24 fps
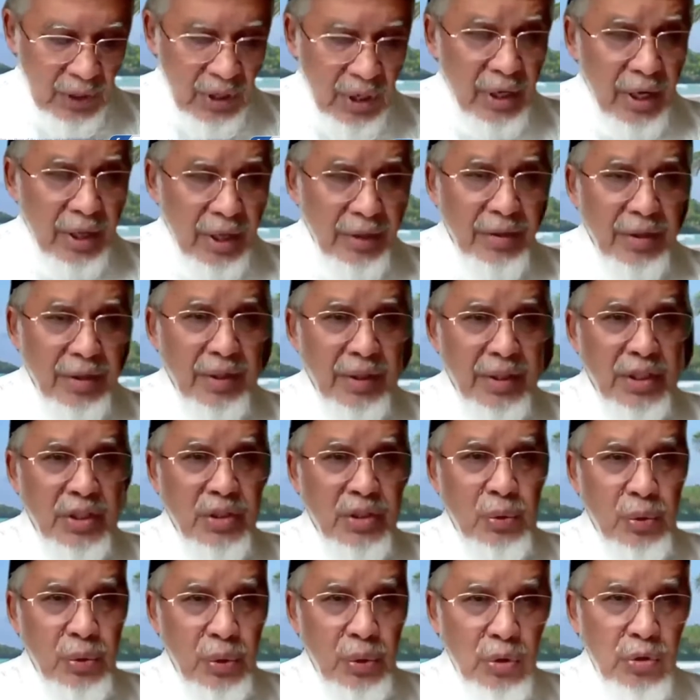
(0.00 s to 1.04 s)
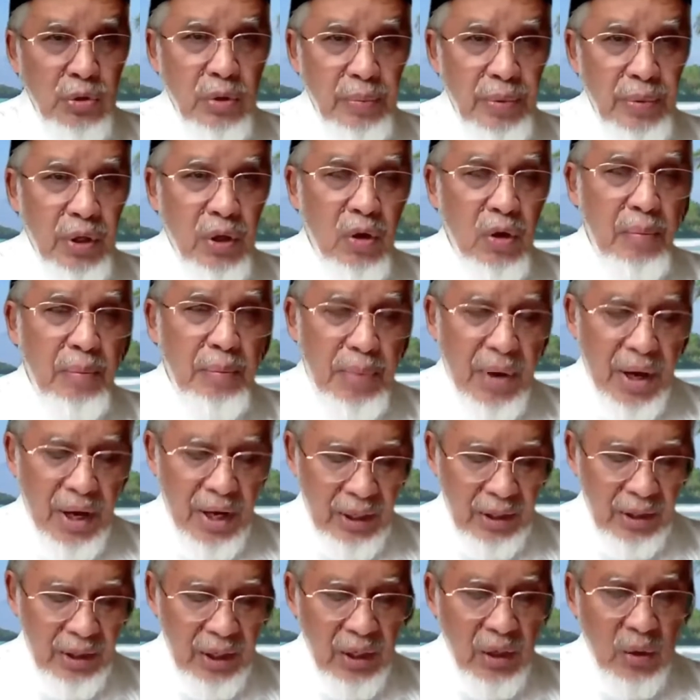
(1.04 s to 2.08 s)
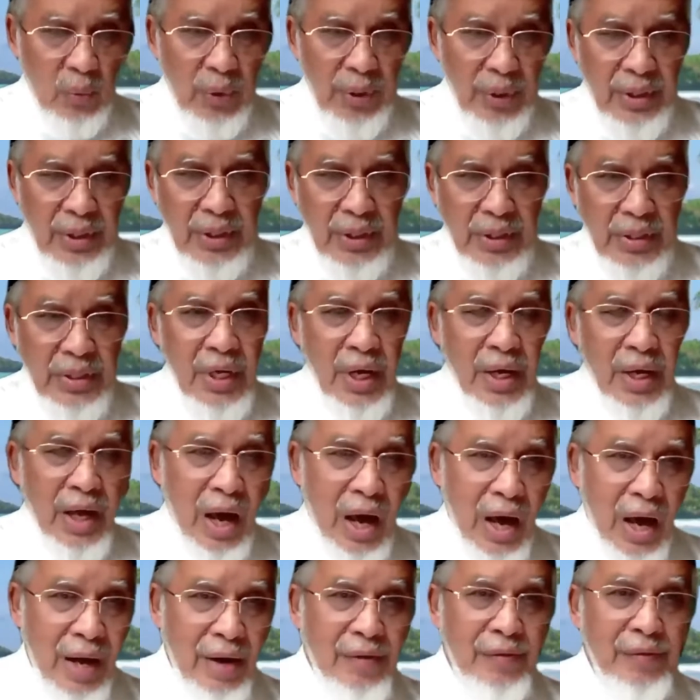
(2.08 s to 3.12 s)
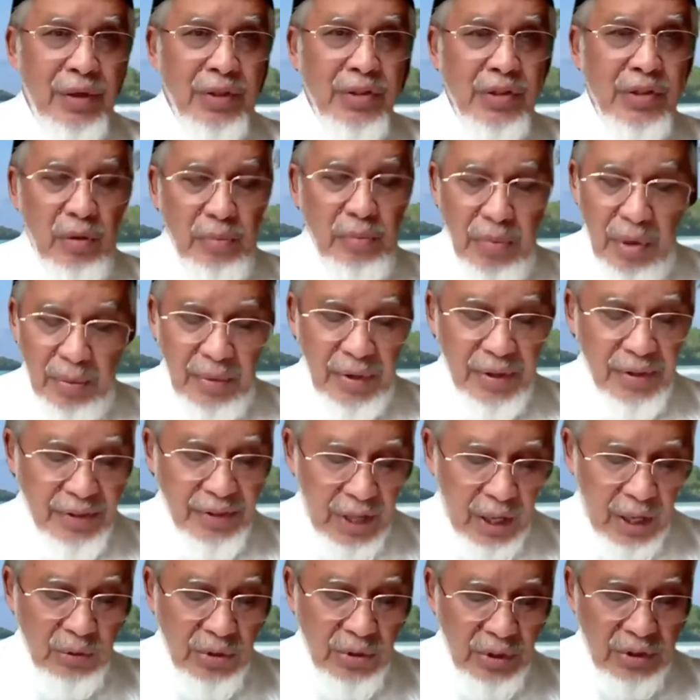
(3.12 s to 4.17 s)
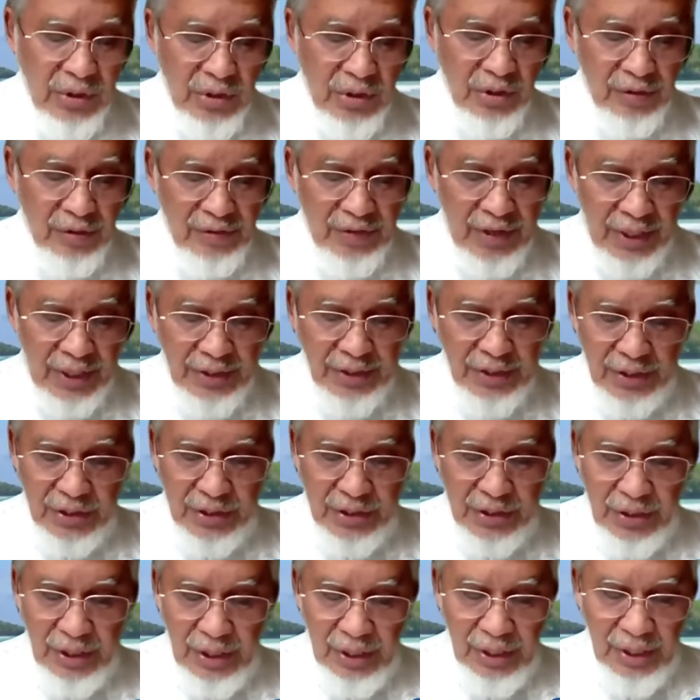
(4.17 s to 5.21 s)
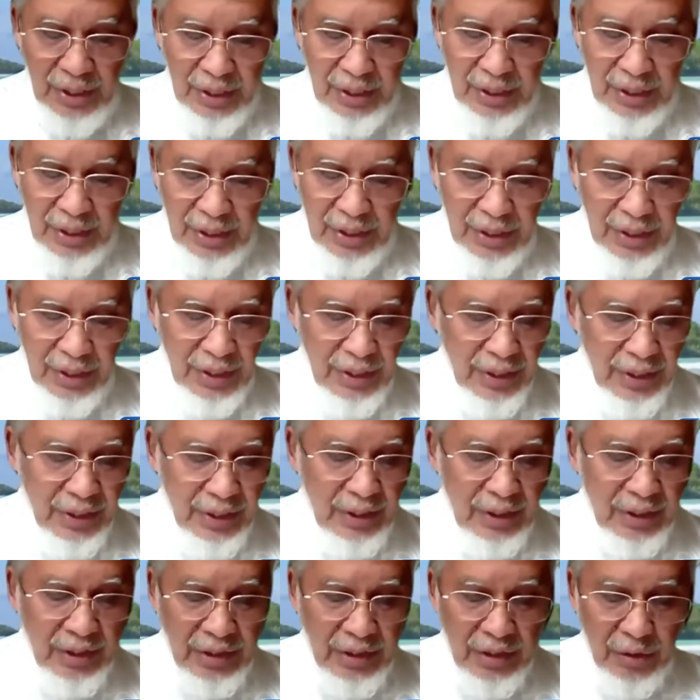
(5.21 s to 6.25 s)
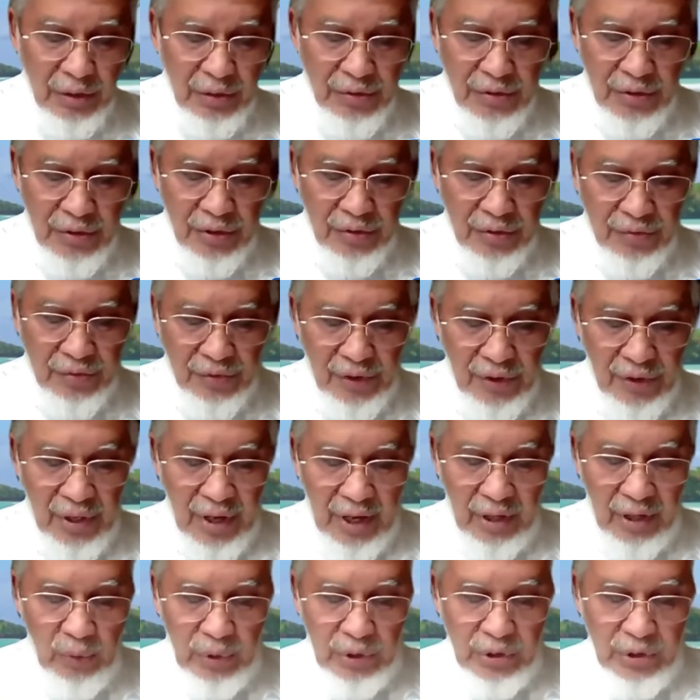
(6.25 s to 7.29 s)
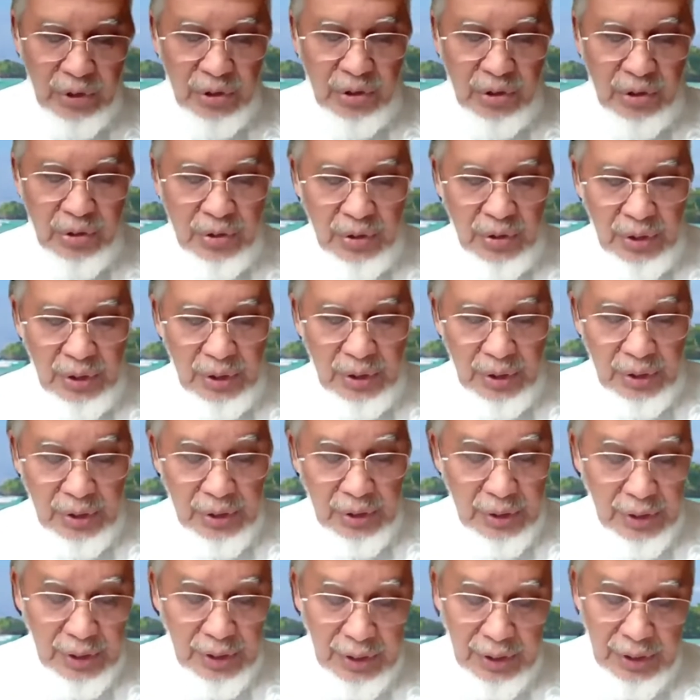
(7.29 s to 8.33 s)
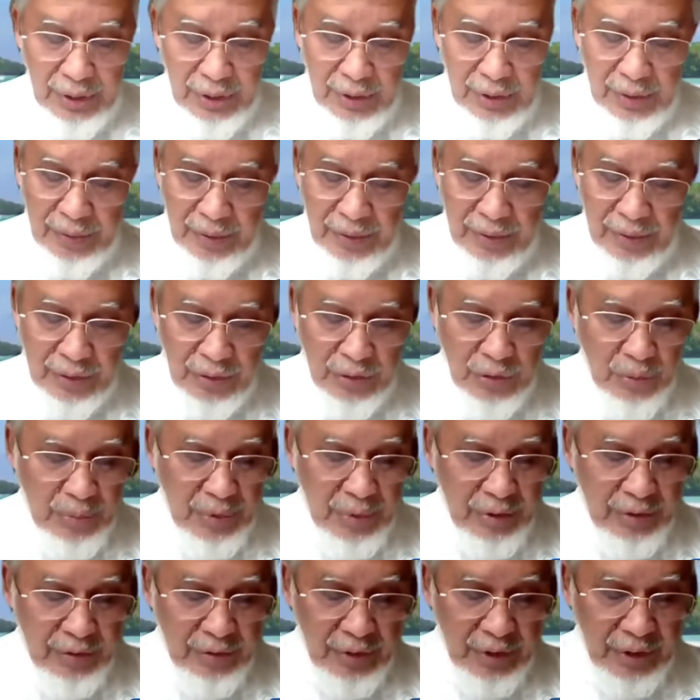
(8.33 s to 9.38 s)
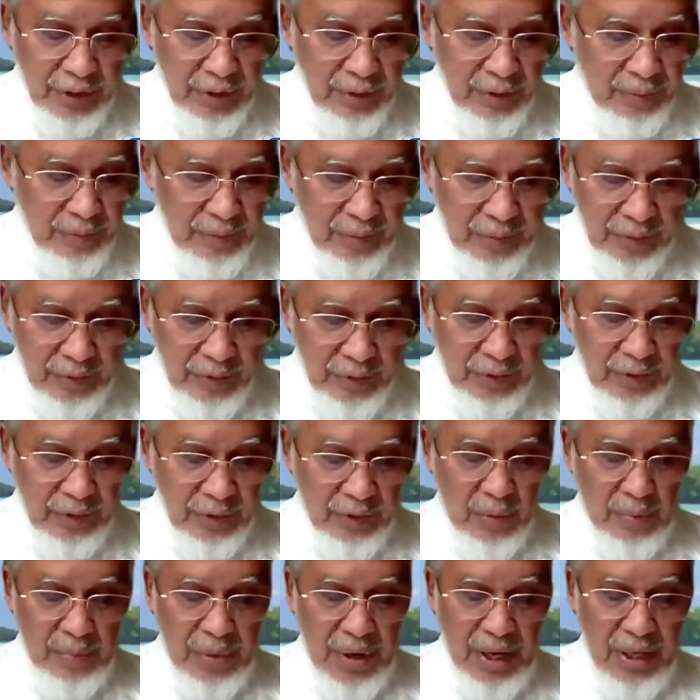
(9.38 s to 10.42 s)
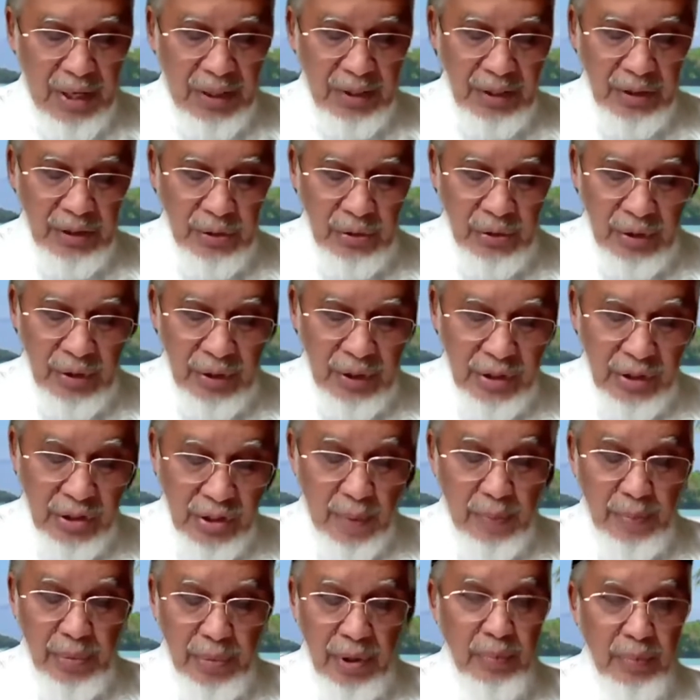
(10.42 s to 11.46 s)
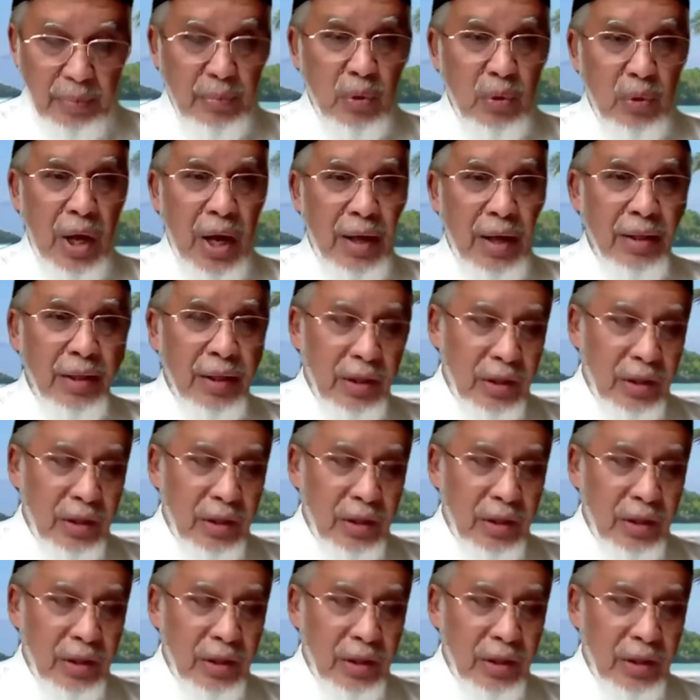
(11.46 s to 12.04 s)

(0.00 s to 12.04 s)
And I think this could also be compiled with his hundreds or maybe thousands of letters in the 3 languages to be compiled into a separate book,